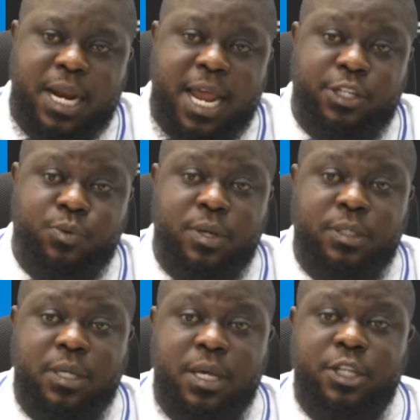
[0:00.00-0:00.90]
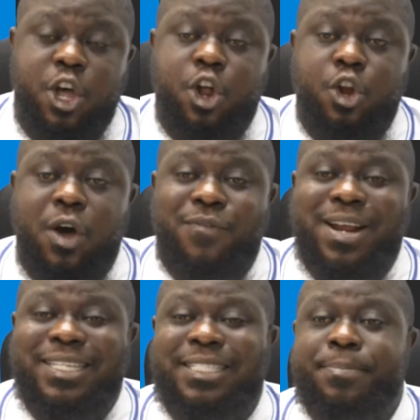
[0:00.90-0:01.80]
the last one says law of
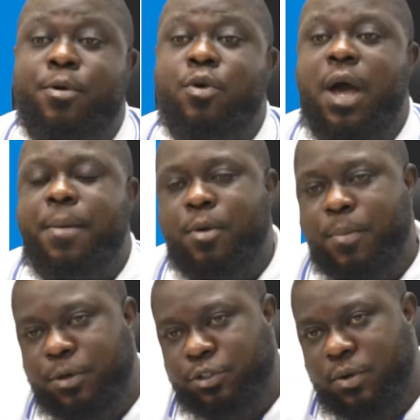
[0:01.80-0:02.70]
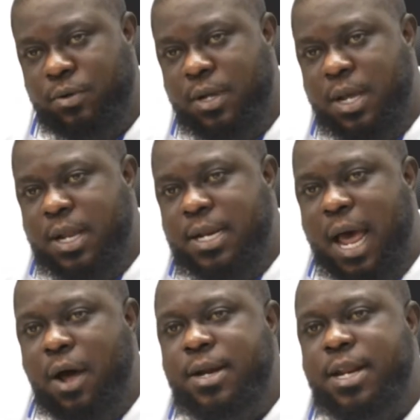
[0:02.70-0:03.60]
reciprocal proportion.
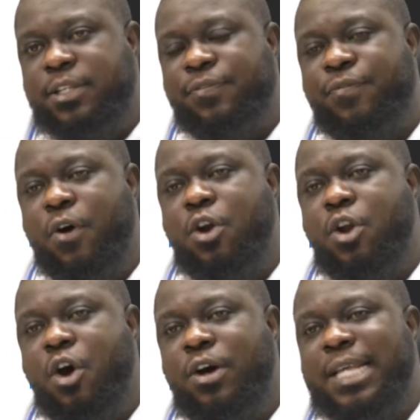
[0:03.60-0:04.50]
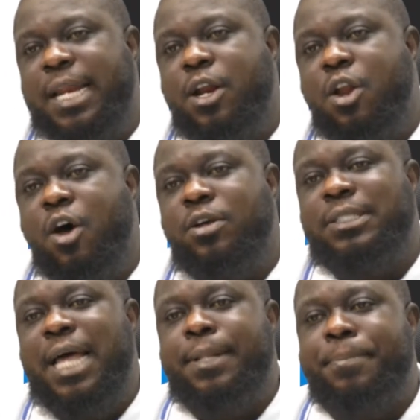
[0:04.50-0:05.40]
Now, these four laws are the
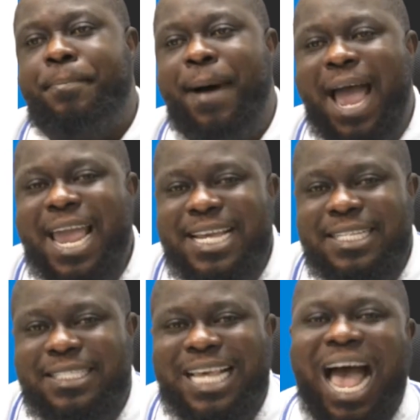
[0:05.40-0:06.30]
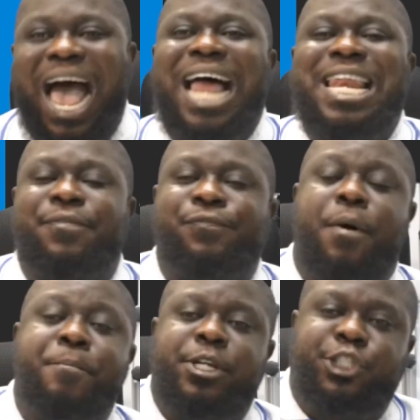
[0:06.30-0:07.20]
laws that binds the
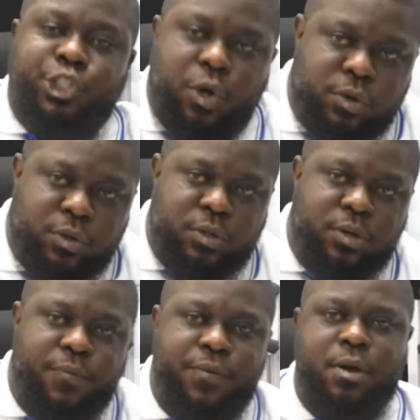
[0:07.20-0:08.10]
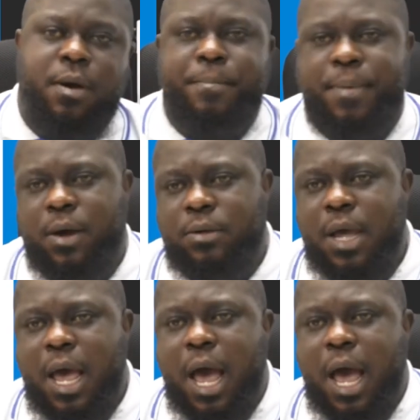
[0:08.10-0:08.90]
formation of a compound.